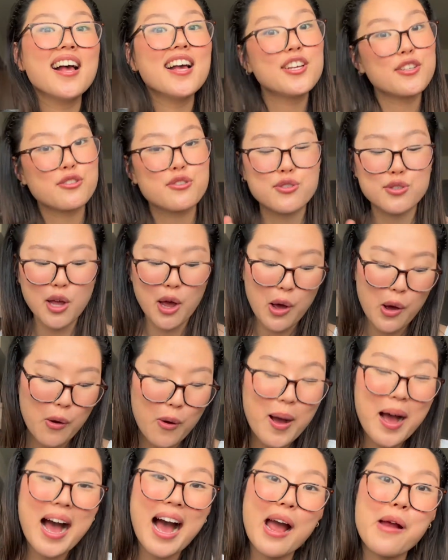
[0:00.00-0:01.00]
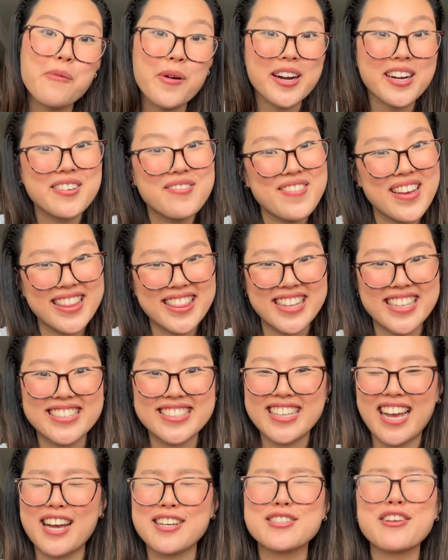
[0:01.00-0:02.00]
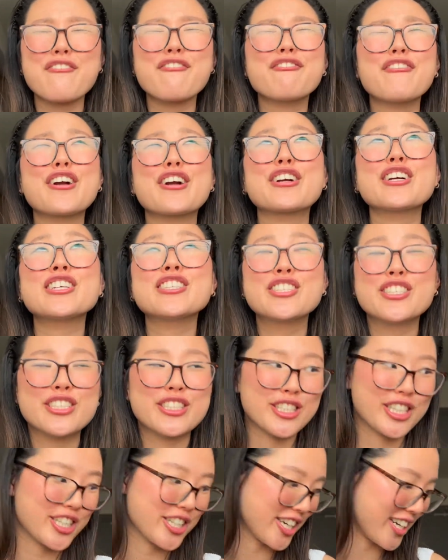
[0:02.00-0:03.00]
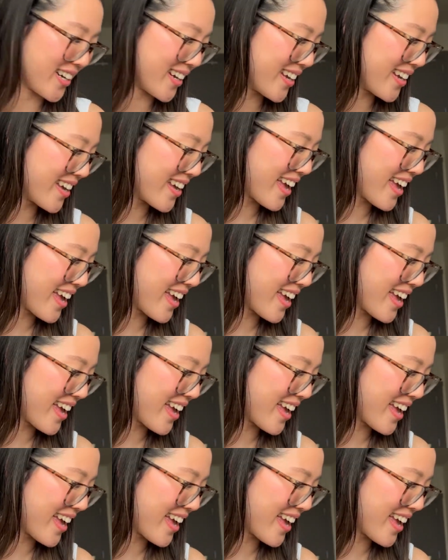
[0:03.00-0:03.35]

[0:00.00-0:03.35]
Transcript: So I recommend these guys for sure.